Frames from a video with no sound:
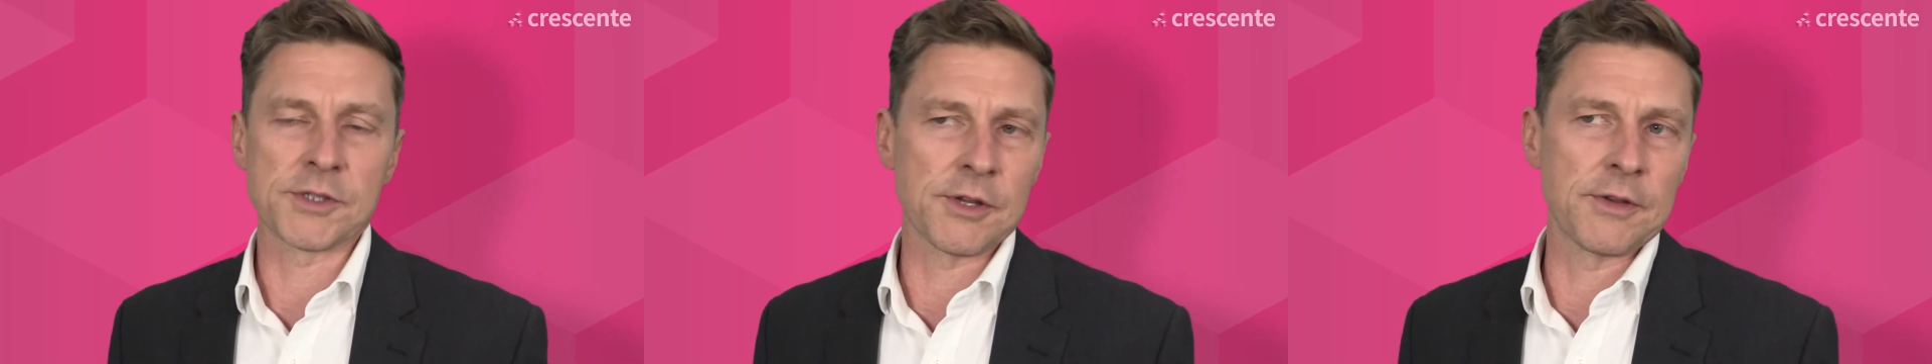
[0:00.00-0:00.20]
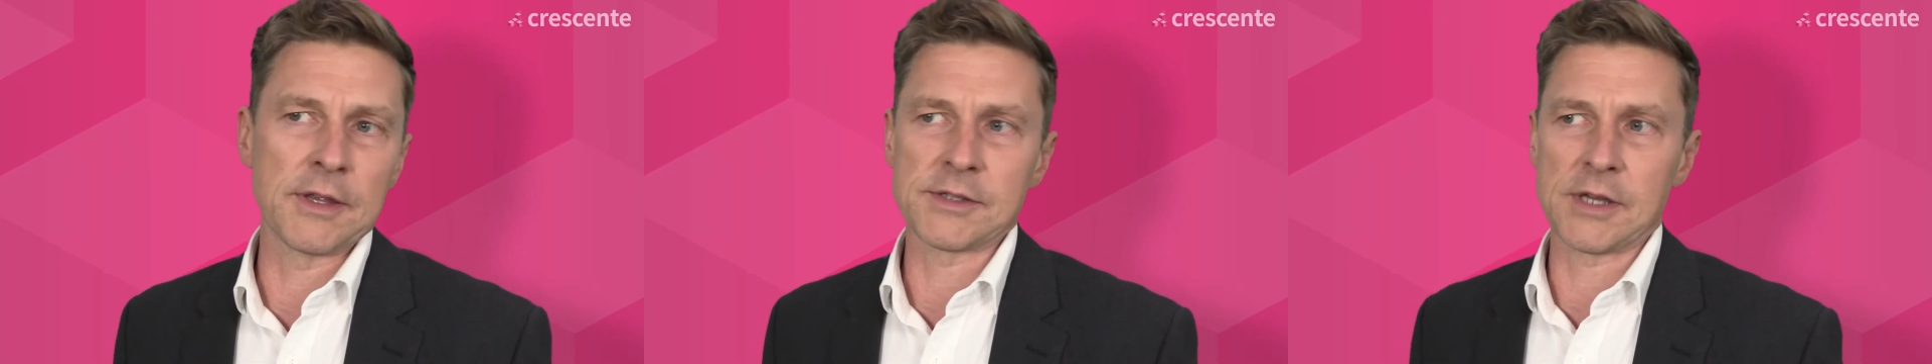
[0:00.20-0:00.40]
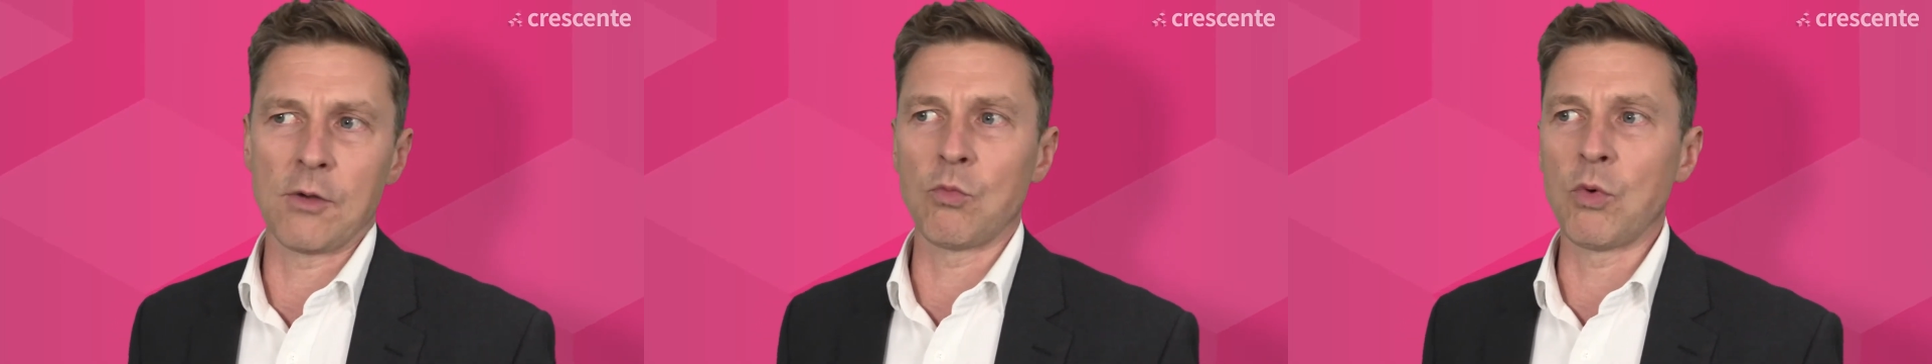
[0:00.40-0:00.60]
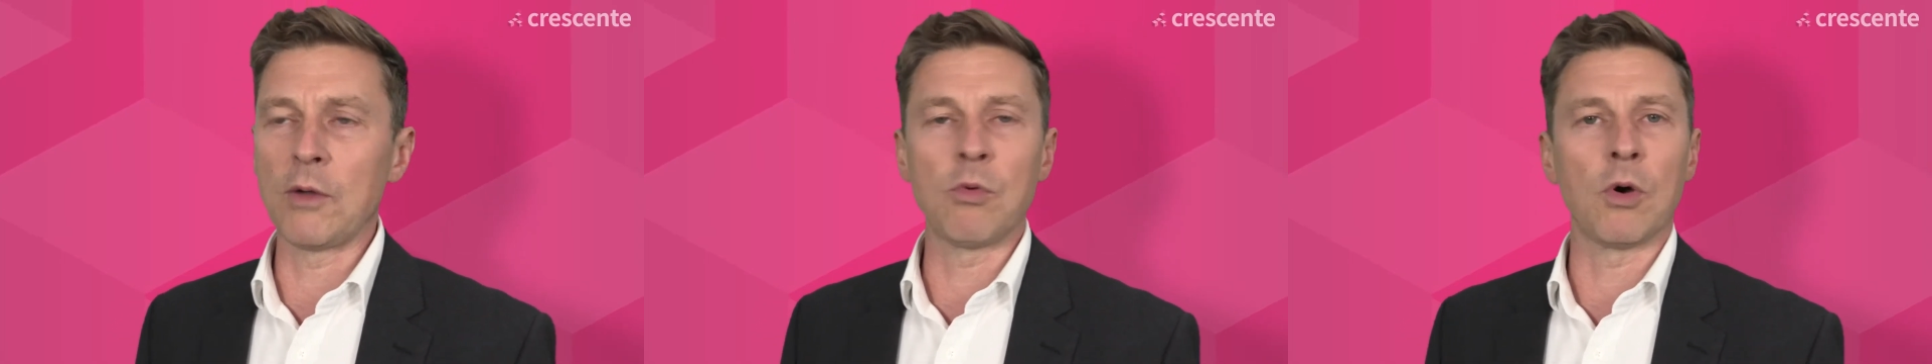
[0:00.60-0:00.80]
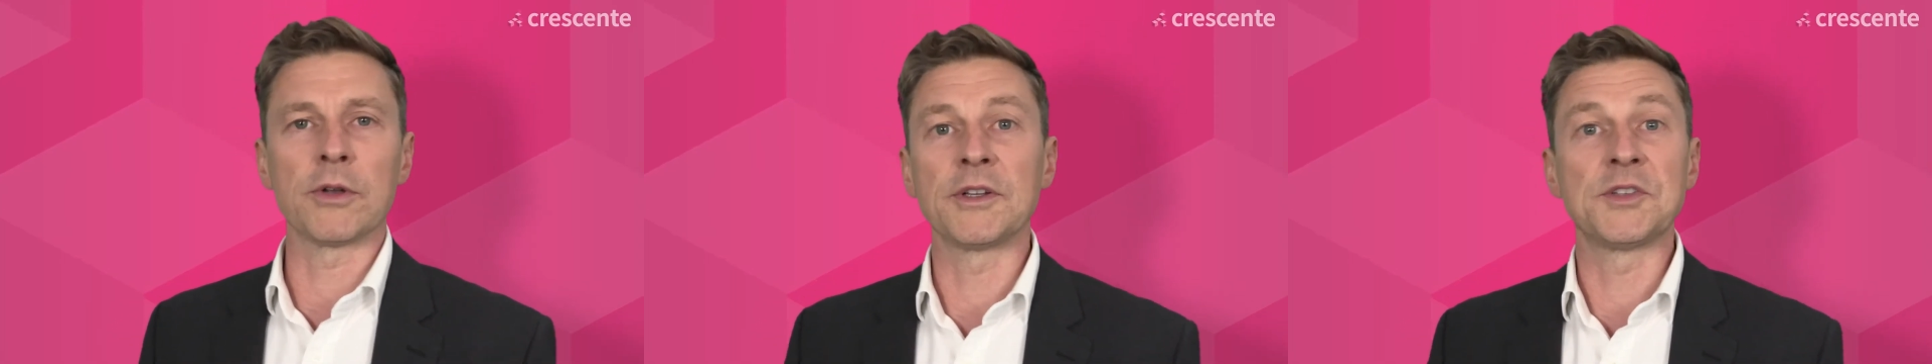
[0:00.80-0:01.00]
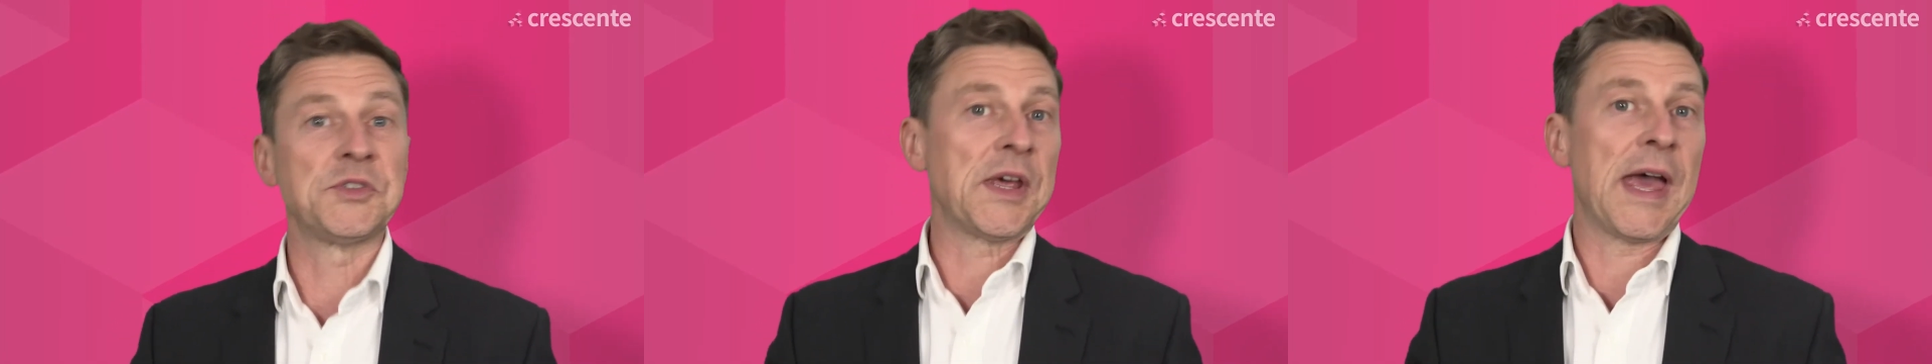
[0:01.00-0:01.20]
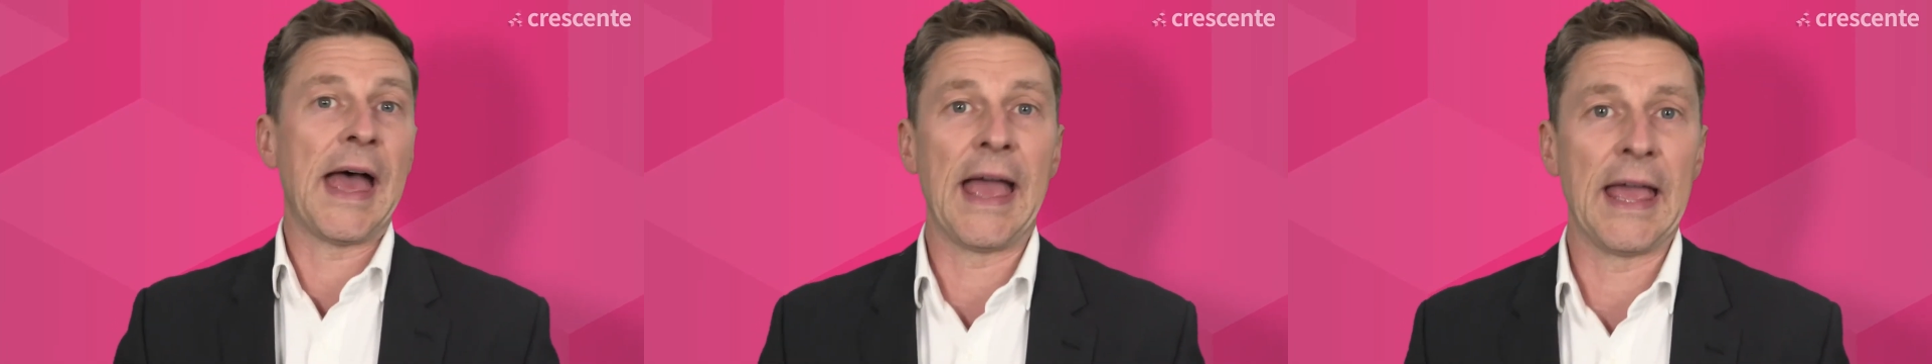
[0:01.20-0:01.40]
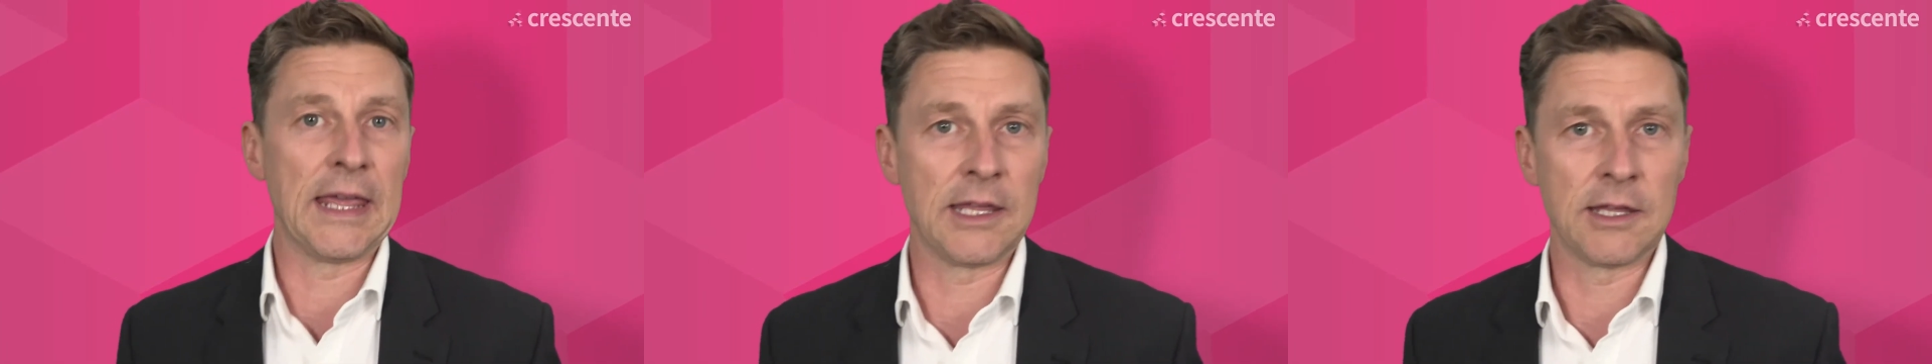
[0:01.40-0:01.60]
So they say, we want a
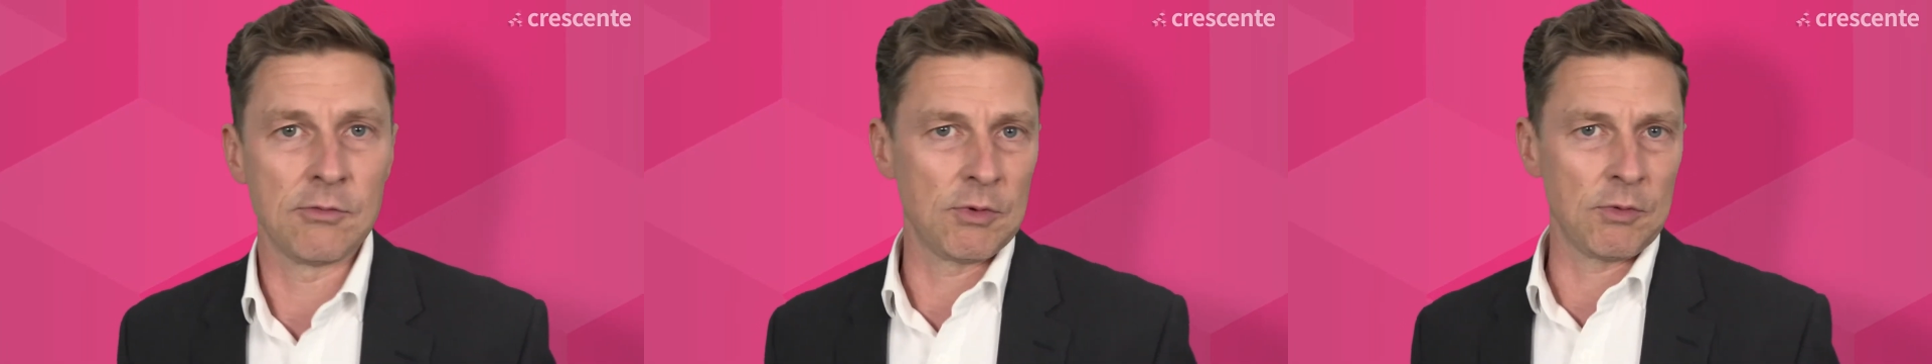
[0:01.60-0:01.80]
day